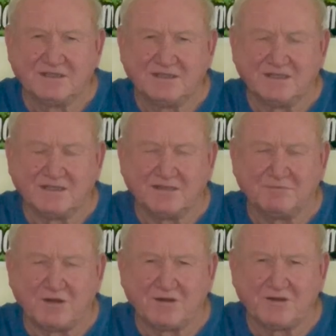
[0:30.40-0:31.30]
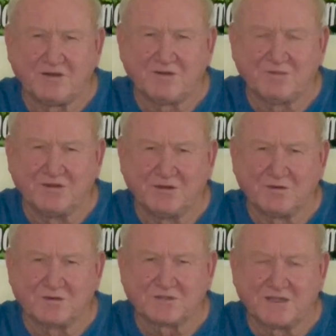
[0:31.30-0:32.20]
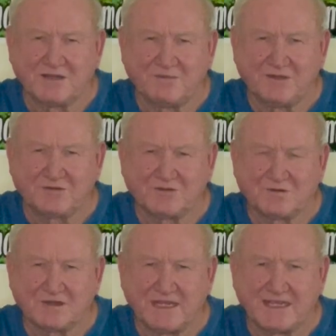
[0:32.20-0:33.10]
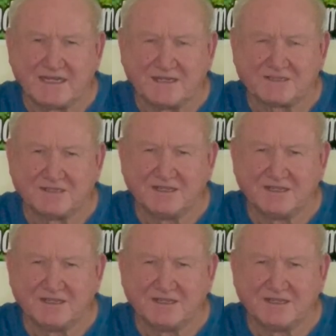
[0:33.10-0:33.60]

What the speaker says: barnyard manures, compost organics,